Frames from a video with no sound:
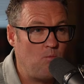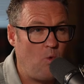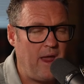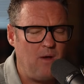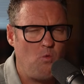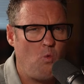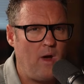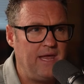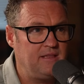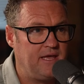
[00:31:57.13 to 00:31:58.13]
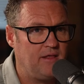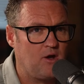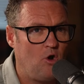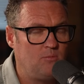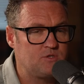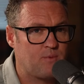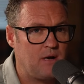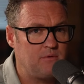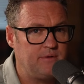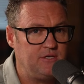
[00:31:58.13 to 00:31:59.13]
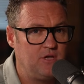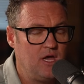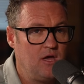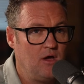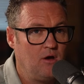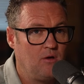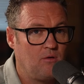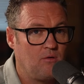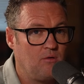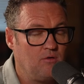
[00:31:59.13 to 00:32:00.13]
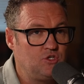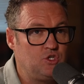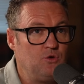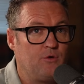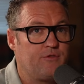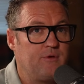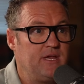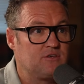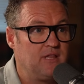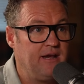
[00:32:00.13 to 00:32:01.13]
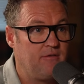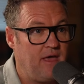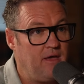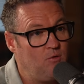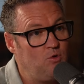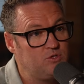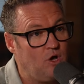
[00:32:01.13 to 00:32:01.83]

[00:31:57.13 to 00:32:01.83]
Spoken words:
way, way late, like almost probably 2 or 3 years later that who was